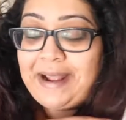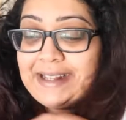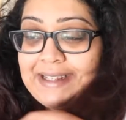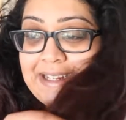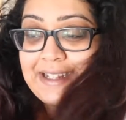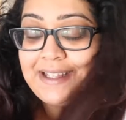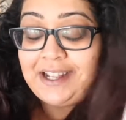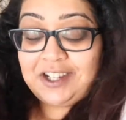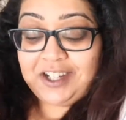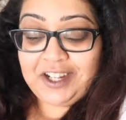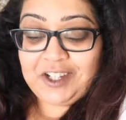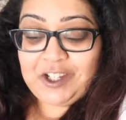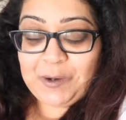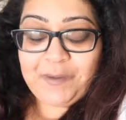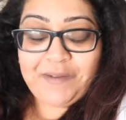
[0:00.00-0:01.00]
because he did such a
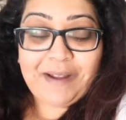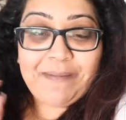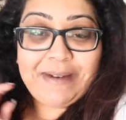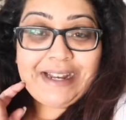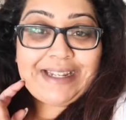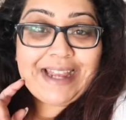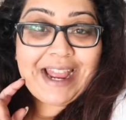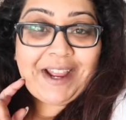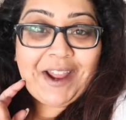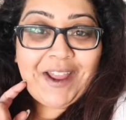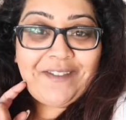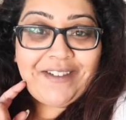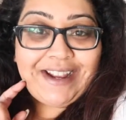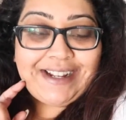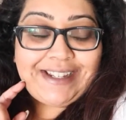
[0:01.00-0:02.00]
good job of that mini
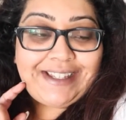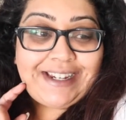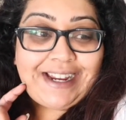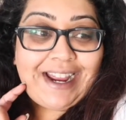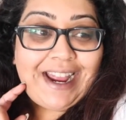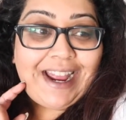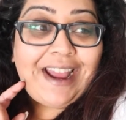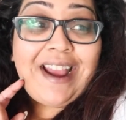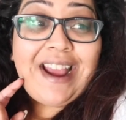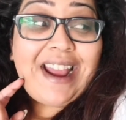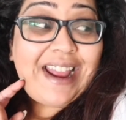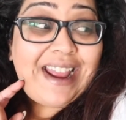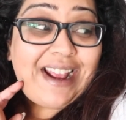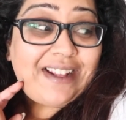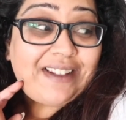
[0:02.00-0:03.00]
takeover yesterday.
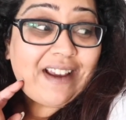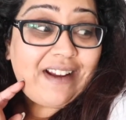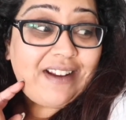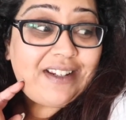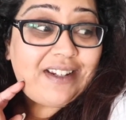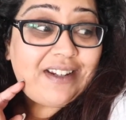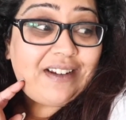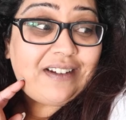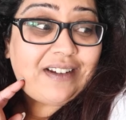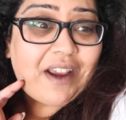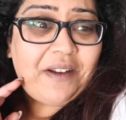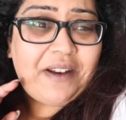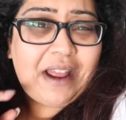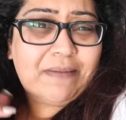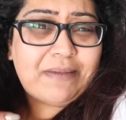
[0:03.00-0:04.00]
He's going to
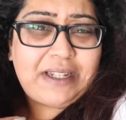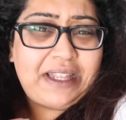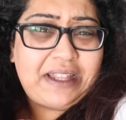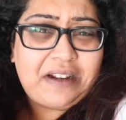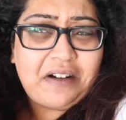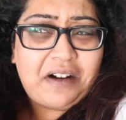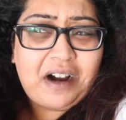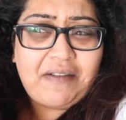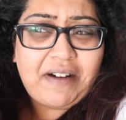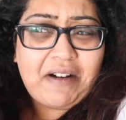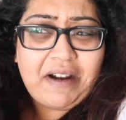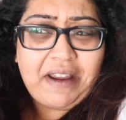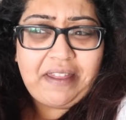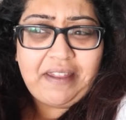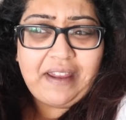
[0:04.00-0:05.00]
go and empty the car
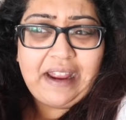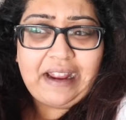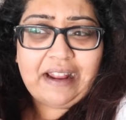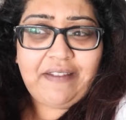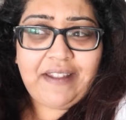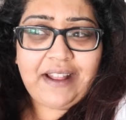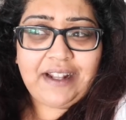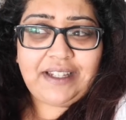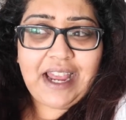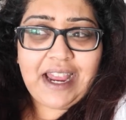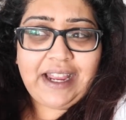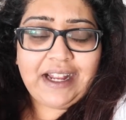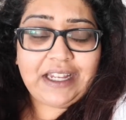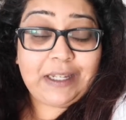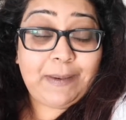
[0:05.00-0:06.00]
out, I think, and then
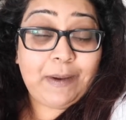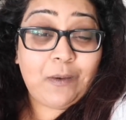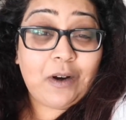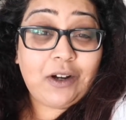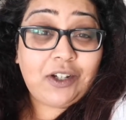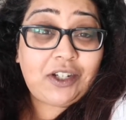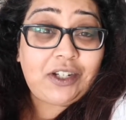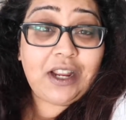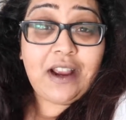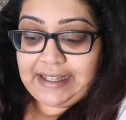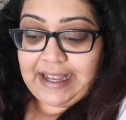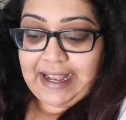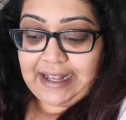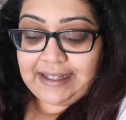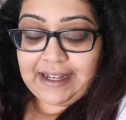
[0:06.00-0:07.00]
take it to be washed.
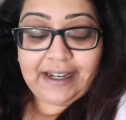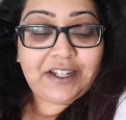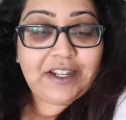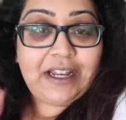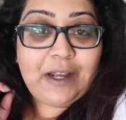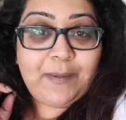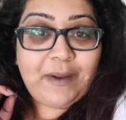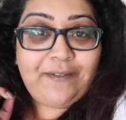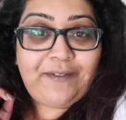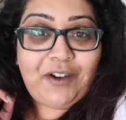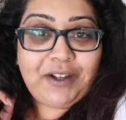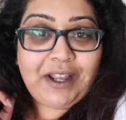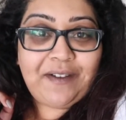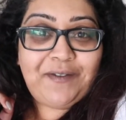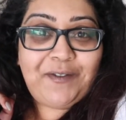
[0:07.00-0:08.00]
So he's gonna do a little bit of
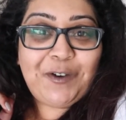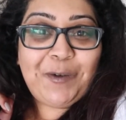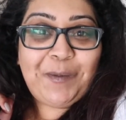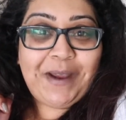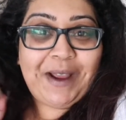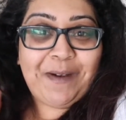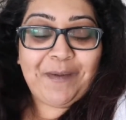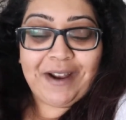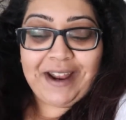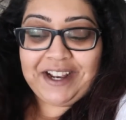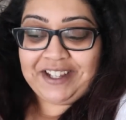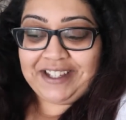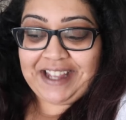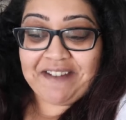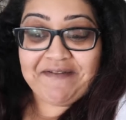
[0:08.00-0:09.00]
vlogging for me while
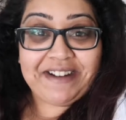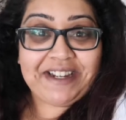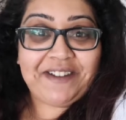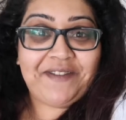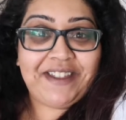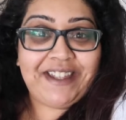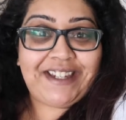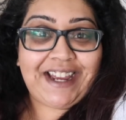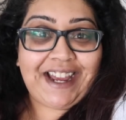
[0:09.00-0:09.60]
I just get ready for the